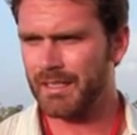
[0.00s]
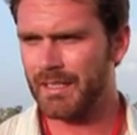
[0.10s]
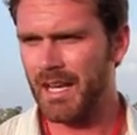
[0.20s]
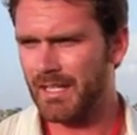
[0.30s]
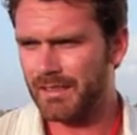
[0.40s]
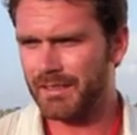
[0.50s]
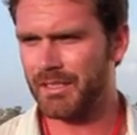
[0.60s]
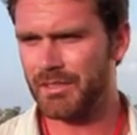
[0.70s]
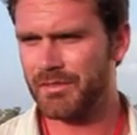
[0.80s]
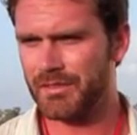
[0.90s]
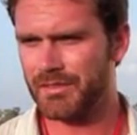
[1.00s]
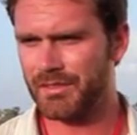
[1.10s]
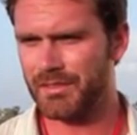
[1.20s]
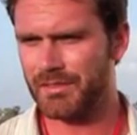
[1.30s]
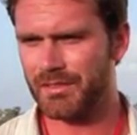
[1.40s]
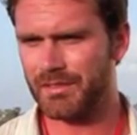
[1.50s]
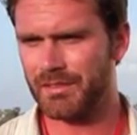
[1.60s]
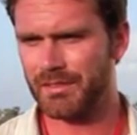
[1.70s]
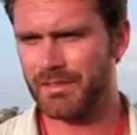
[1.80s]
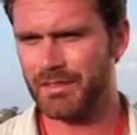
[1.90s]
yeah, you know,
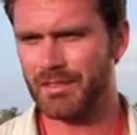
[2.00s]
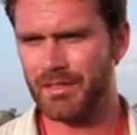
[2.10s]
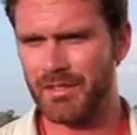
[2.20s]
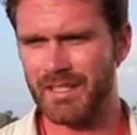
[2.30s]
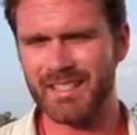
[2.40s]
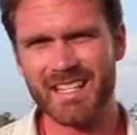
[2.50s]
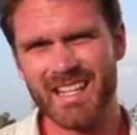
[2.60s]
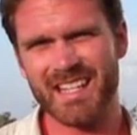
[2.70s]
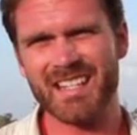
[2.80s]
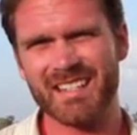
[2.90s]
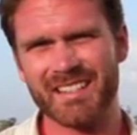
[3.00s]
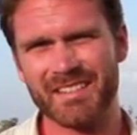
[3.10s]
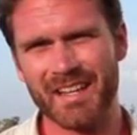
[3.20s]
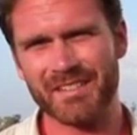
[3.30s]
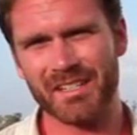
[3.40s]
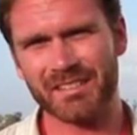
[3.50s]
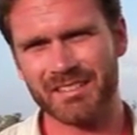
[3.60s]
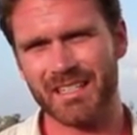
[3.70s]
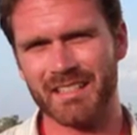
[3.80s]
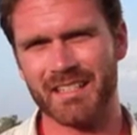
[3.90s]
you can see they talk
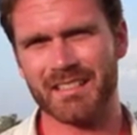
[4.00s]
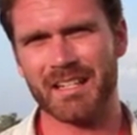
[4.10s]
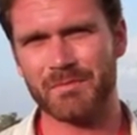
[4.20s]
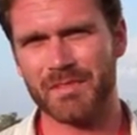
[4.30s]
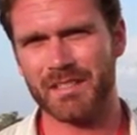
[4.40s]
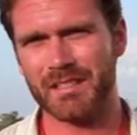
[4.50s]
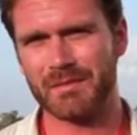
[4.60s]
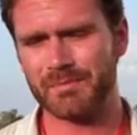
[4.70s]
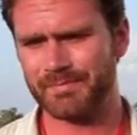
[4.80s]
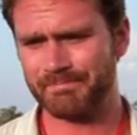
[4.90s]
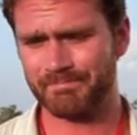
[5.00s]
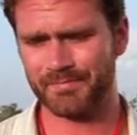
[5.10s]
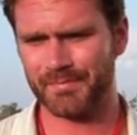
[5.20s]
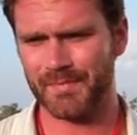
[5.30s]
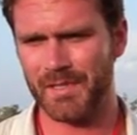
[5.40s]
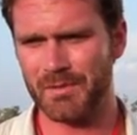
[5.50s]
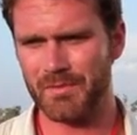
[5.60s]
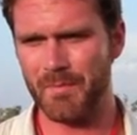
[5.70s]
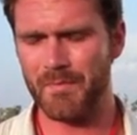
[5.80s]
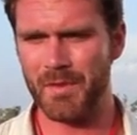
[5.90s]
at times, you know,
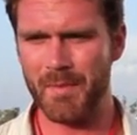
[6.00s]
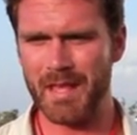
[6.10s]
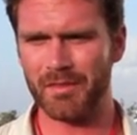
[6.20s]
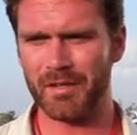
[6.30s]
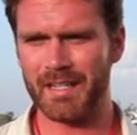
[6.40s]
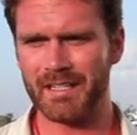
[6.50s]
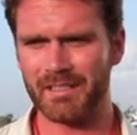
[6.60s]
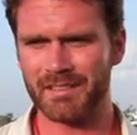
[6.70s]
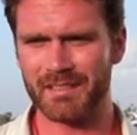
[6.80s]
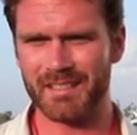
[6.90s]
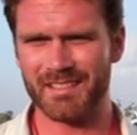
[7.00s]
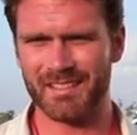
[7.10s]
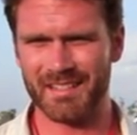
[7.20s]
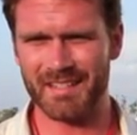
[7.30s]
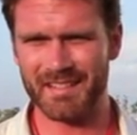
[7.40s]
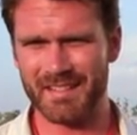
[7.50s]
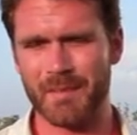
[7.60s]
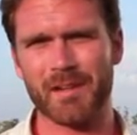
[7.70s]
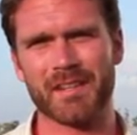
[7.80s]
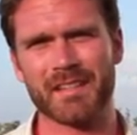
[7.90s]
the main threat here is the
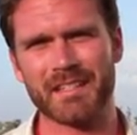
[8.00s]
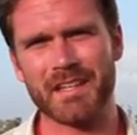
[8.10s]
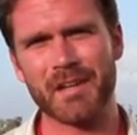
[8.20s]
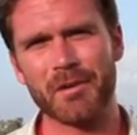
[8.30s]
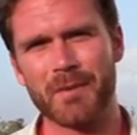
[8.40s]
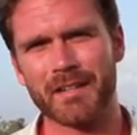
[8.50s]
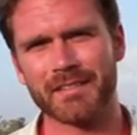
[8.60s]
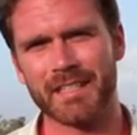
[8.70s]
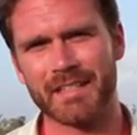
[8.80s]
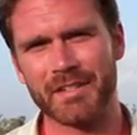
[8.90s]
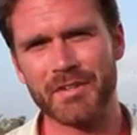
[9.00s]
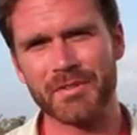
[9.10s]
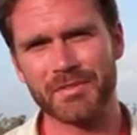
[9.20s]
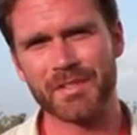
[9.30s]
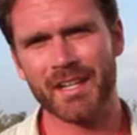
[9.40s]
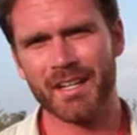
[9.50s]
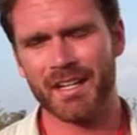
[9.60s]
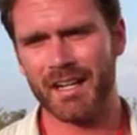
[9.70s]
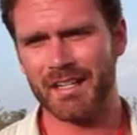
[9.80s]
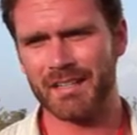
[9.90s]
same kind of thing that you hear about in the news,
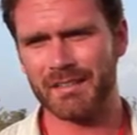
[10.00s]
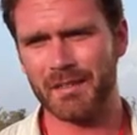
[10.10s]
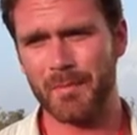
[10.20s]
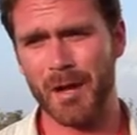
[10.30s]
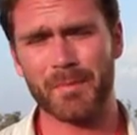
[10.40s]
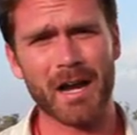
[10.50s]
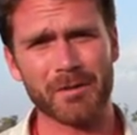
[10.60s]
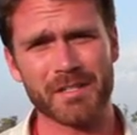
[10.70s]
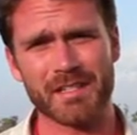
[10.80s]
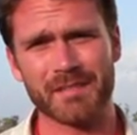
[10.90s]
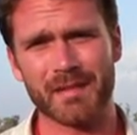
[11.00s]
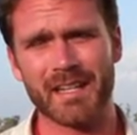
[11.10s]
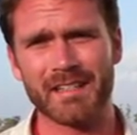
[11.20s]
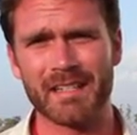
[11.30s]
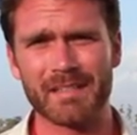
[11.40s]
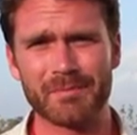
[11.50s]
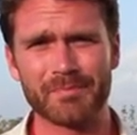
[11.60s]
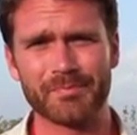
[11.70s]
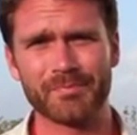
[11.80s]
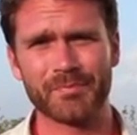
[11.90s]
about piracy and
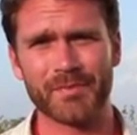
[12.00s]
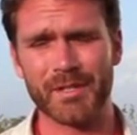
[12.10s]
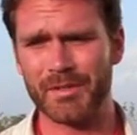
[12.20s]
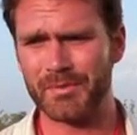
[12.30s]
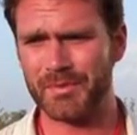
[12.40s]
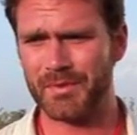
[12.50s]
you know,